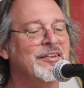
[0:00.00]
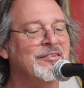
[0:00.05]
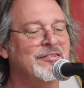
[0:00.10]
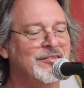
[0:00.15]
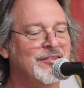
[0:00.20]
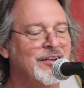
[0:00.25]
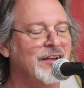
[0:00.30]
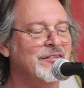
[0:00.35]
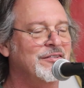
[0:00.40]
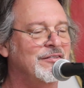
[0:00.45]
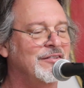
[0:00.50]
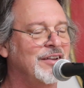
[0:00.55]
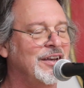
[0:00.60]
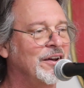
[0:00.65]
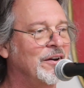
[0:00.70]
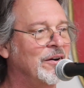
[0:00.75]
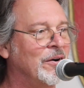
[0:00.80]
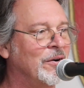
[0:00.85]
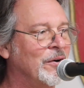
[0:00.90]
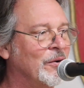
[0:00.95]
This
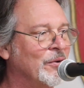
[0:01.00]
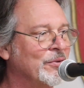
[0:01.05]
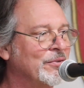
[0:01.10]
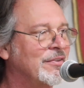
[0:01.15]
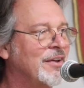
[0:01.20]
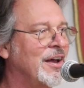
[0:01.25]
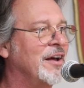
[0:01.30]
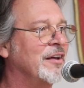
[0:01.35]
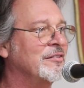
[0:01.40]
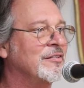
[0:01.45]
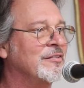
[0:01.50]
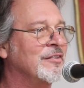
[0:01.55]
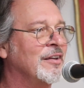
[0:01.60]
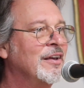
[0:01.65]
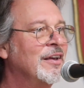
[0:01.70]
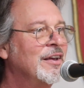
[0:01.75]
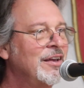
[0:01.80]
dusty old dust